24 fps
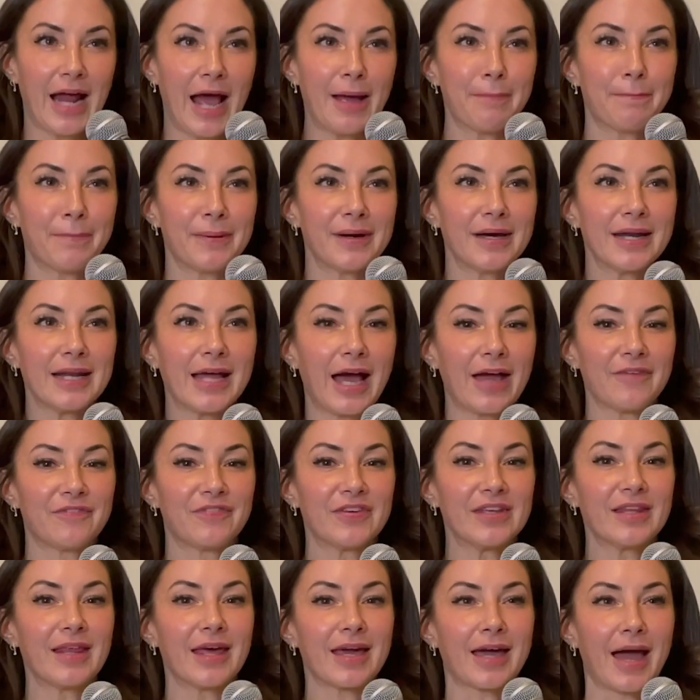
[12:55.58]
I
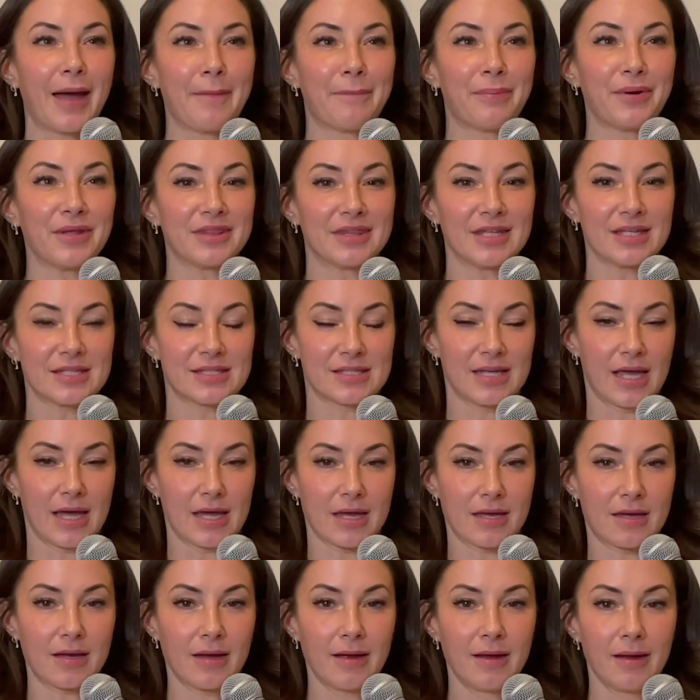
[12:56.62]
feel like I put this
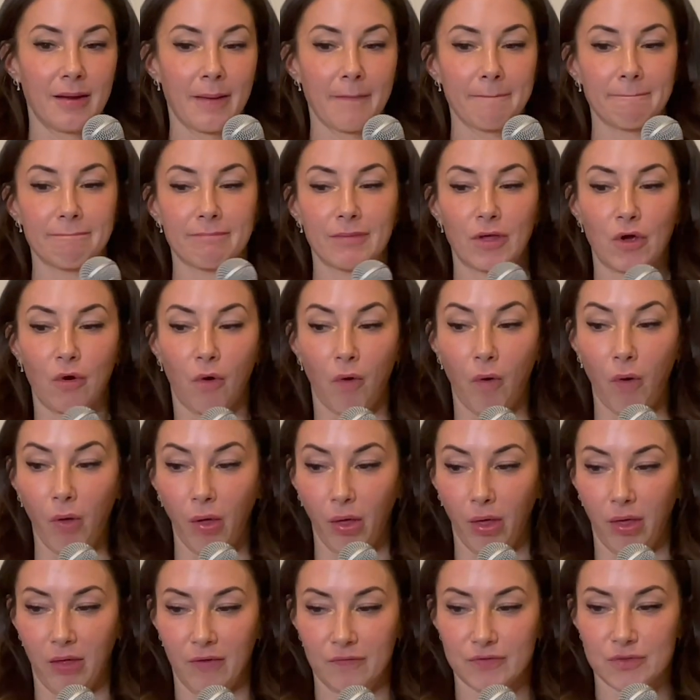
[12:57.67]
like
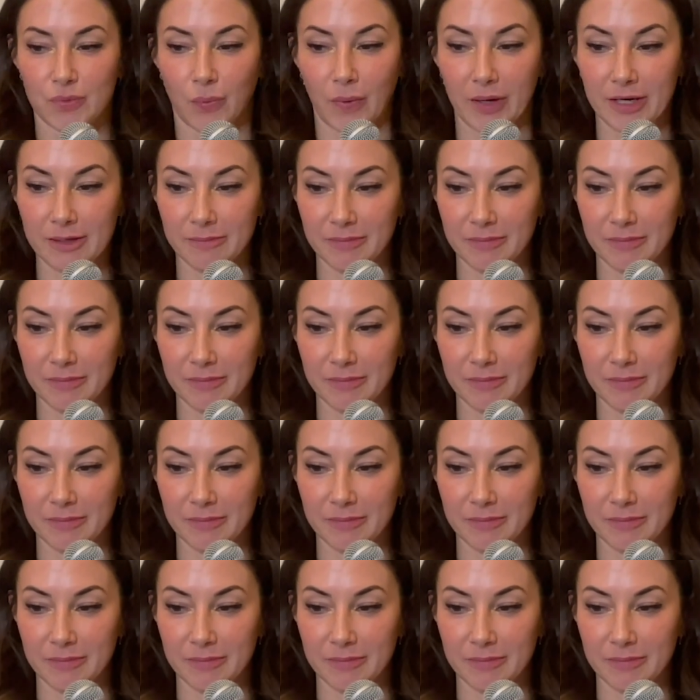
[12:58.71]
goal of 20